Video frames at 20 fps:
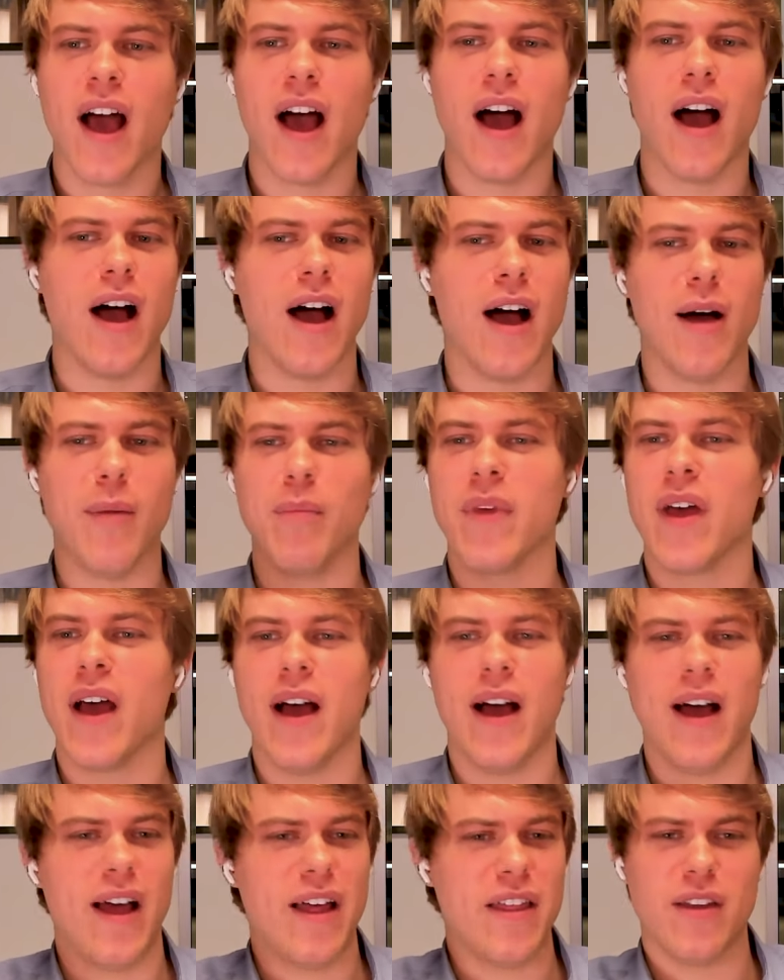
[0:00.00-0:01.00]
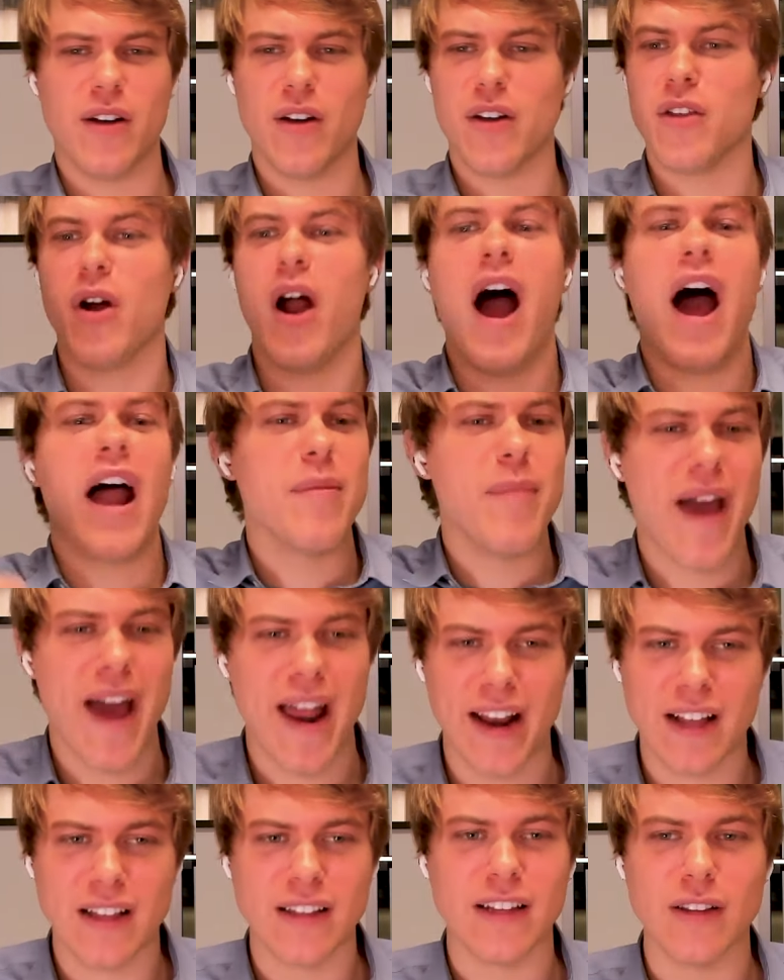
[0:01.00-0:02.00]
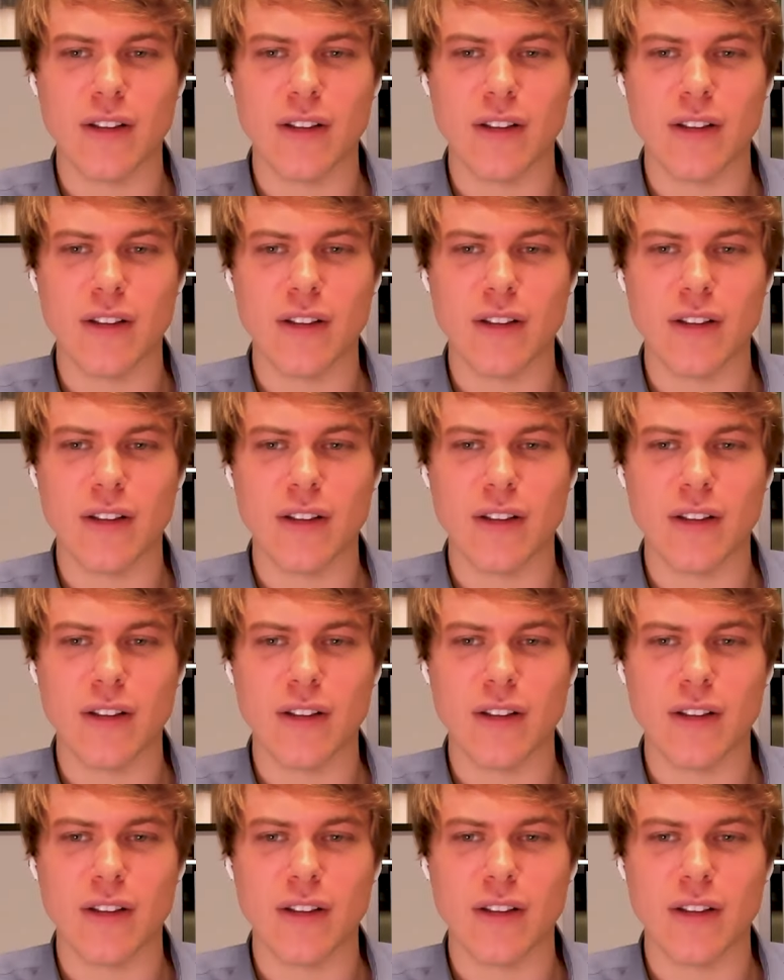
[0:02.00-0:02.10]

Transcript: Um, uh, they're they're automatically